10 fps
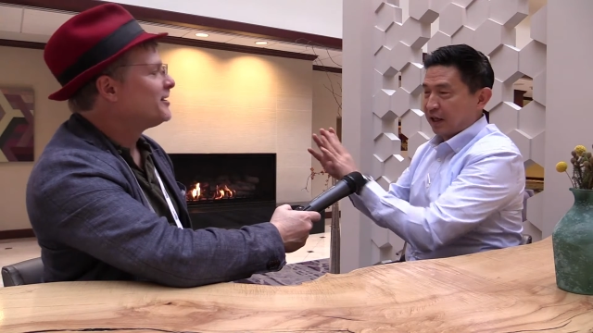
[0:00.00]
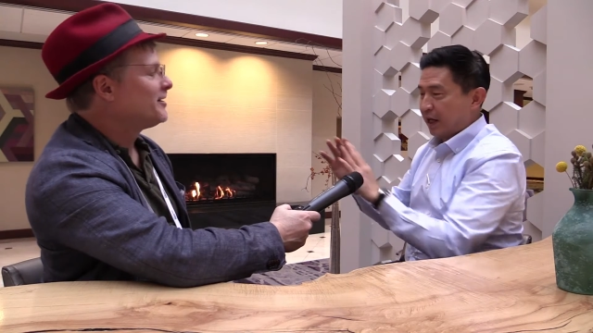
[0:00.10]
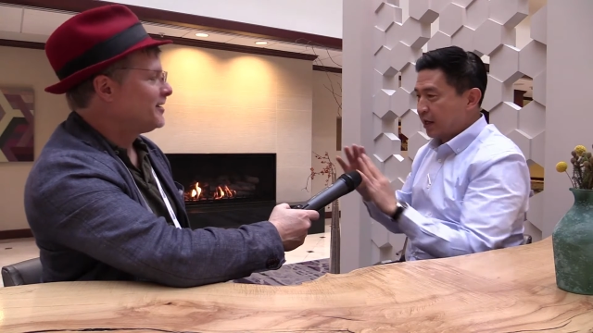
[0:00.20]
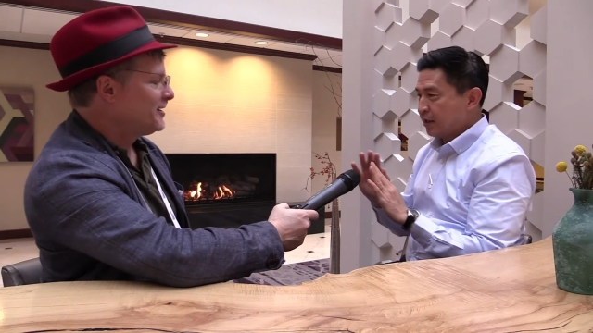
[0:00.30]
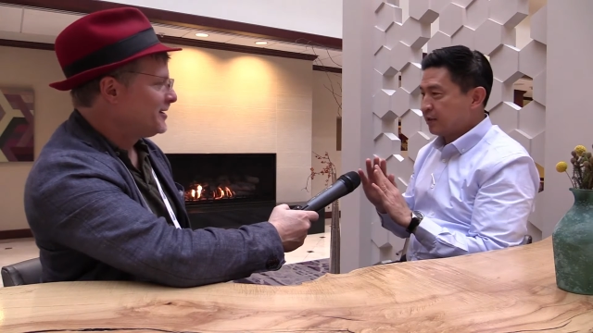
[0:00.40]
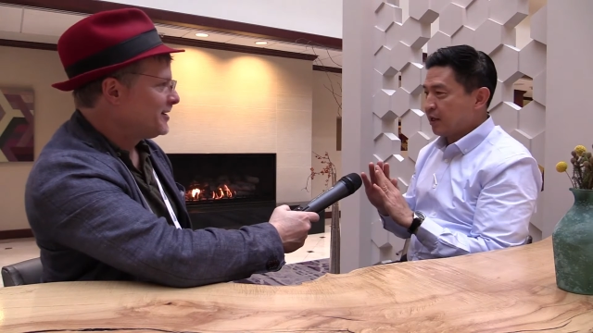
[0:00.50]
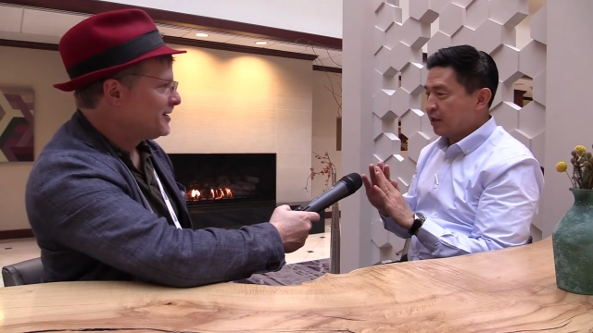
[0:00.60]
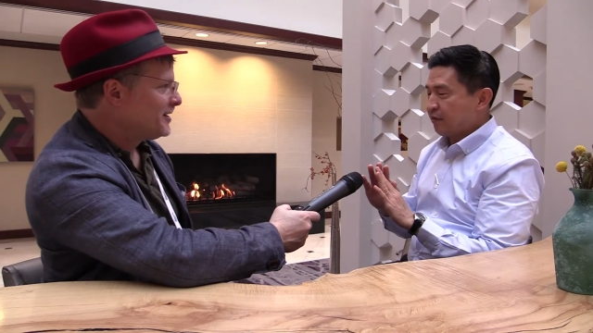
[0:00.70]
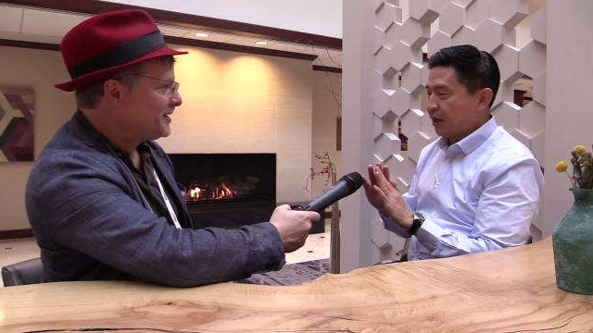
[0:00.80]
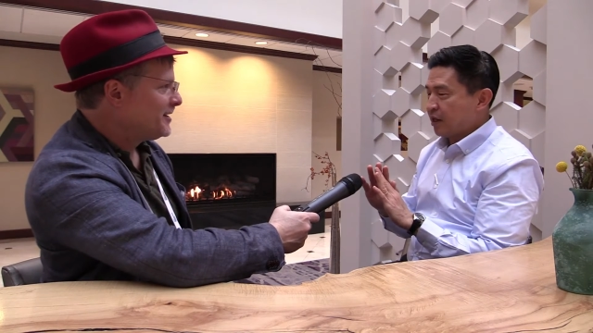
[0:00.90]
Speaker 1: Another set
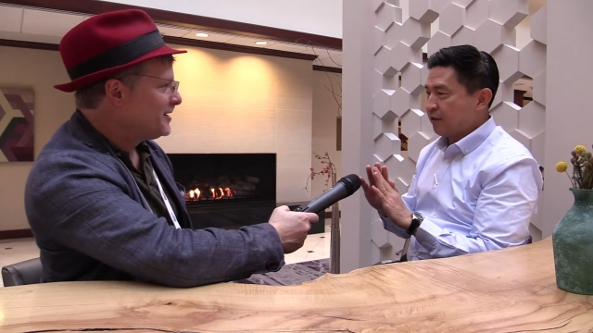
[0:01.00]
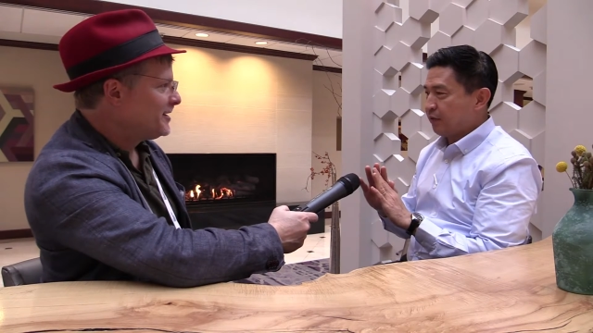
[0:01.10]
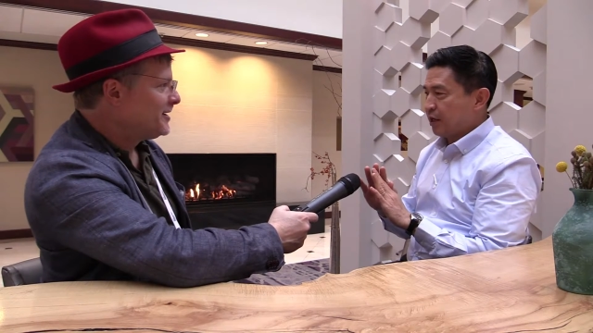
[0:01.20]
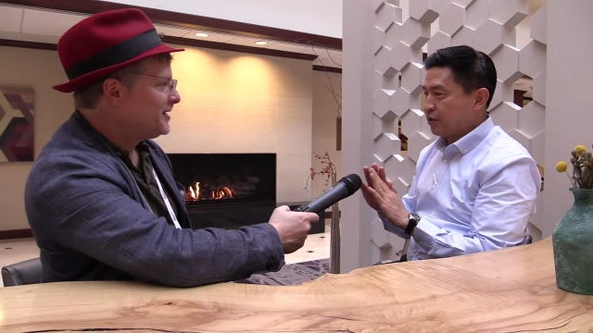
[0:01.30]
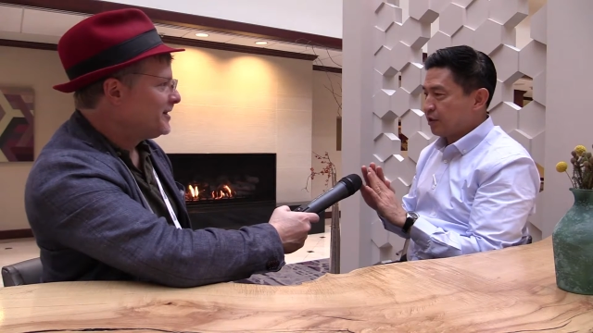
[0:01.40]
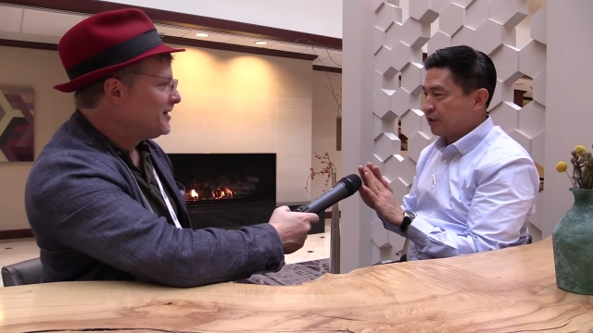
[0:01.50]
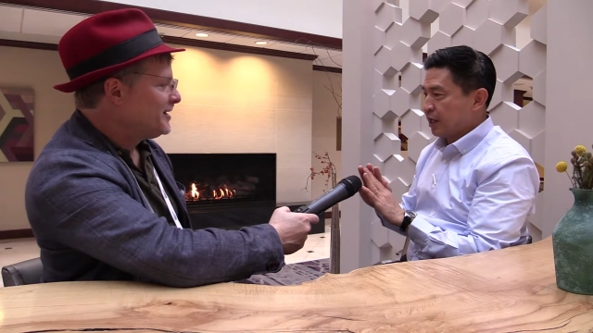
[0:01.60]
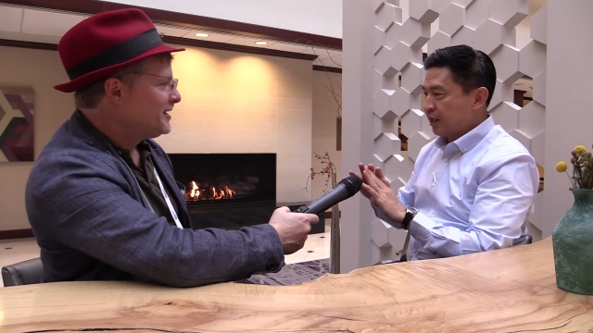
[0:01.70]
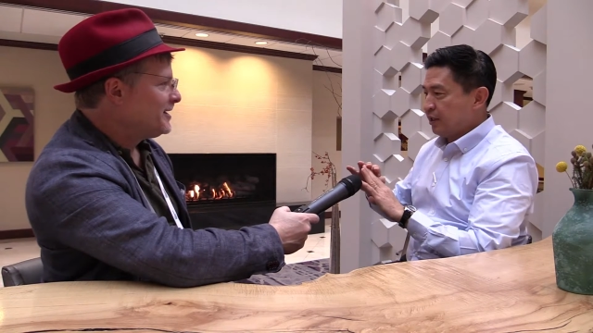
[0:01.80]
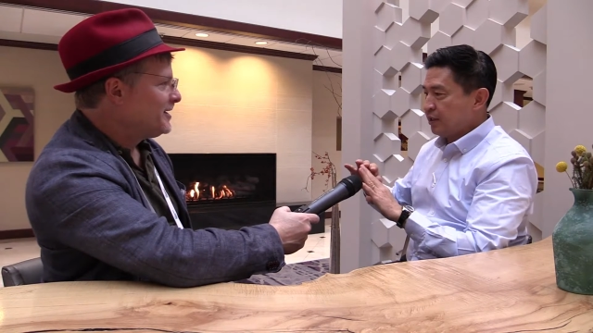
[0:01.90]
of identification is
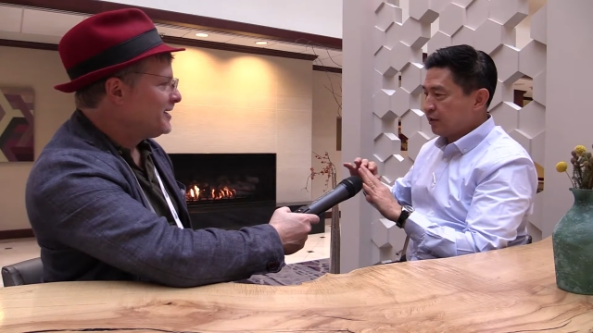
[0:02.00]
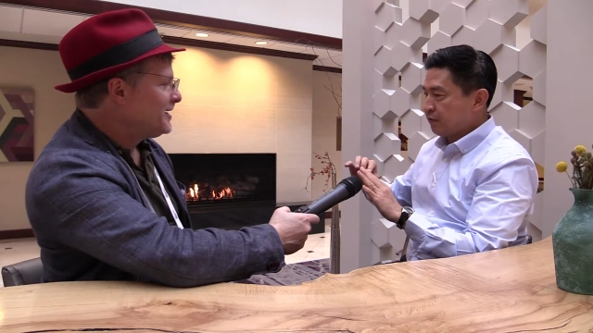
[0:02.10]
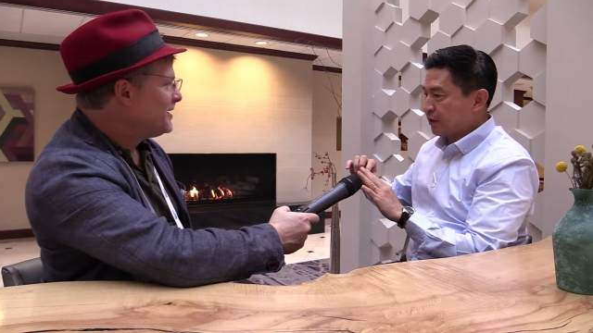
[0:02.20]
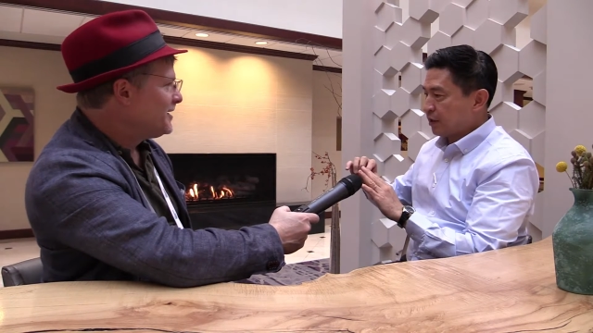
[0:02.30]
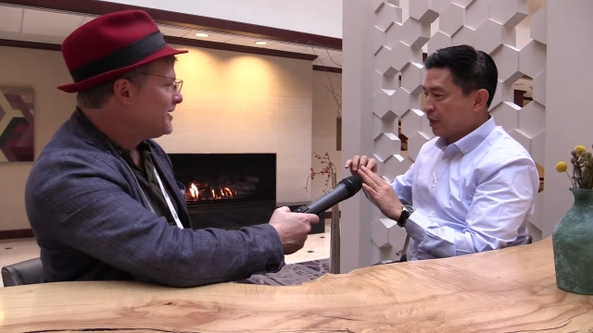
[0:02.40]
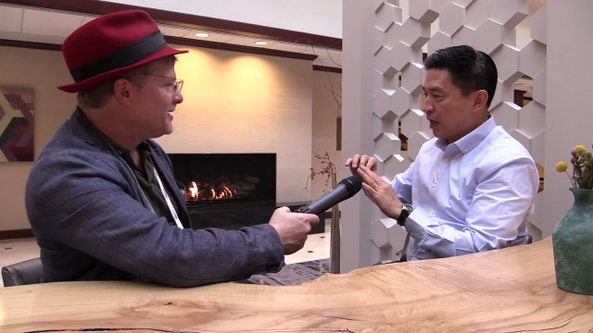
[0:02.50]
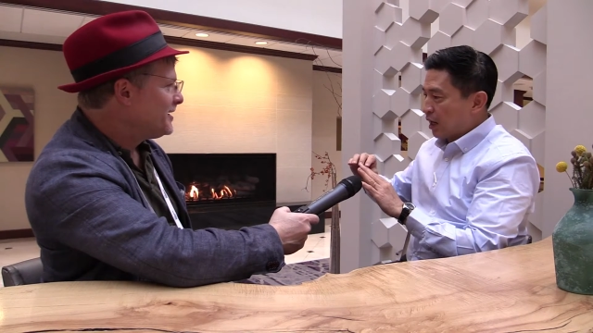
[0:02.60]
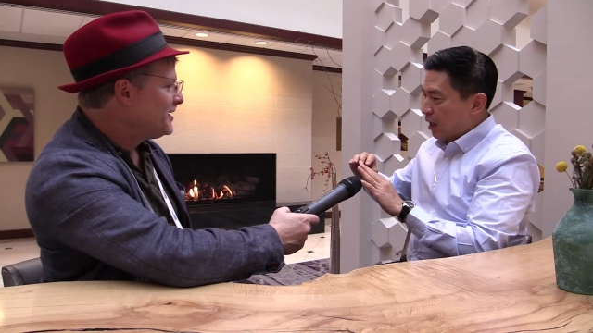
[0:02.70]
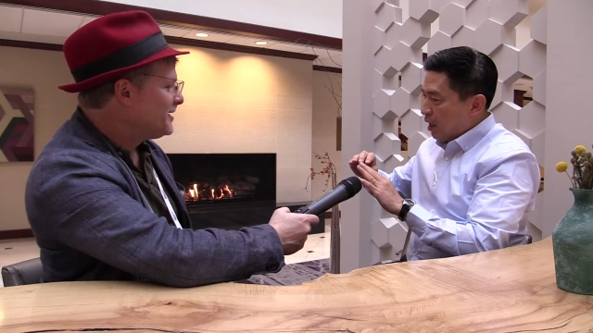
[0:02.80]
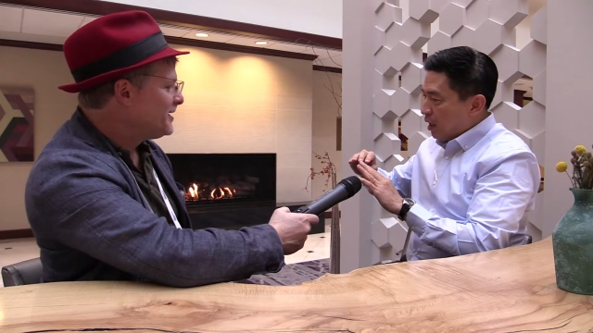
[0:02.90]
these fur are